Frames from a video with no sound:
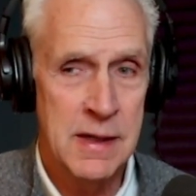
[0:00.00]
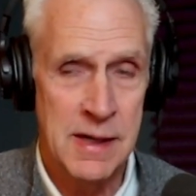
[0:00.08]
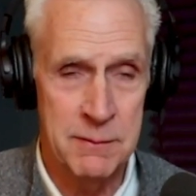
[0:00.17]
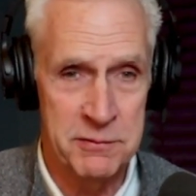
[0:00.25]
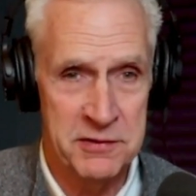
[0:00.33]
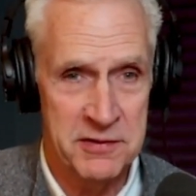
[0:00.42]

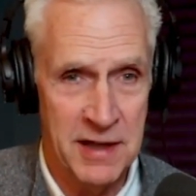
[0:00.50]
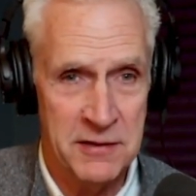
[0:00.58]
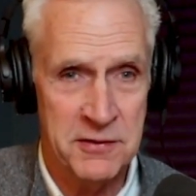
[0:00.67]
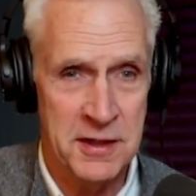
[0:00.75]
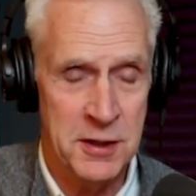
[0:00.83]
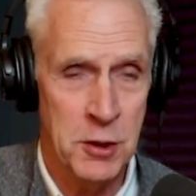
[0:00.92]

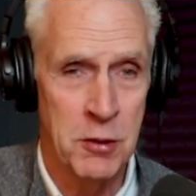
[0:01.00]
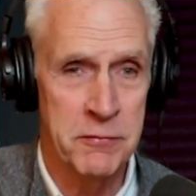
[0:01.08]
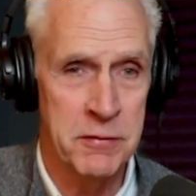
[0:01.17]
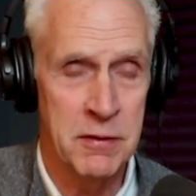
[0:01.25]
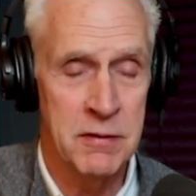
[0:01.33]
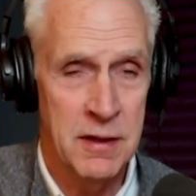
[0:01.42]
obsessing
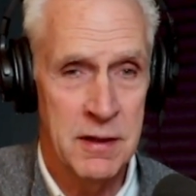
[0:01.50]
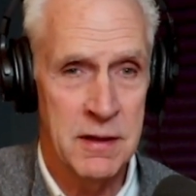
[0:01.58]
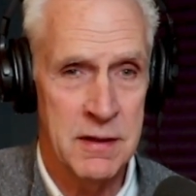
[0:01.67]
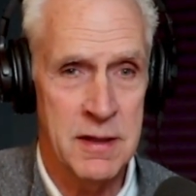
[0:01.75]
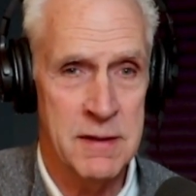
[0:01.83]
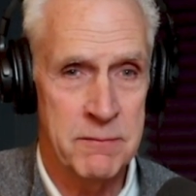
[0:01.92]
over
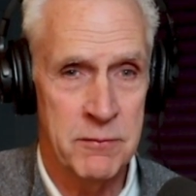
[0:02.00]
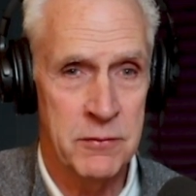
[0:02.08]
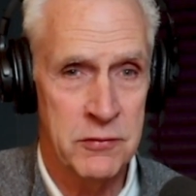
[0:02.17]
the